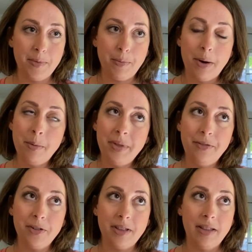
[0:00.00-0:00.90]
probably
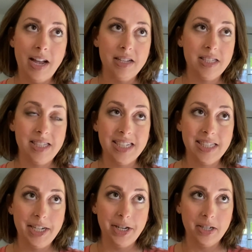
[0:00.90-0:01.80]
for the last 6
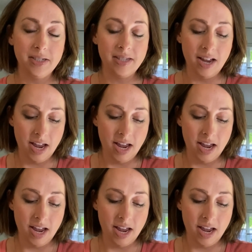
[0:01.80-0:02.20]
years.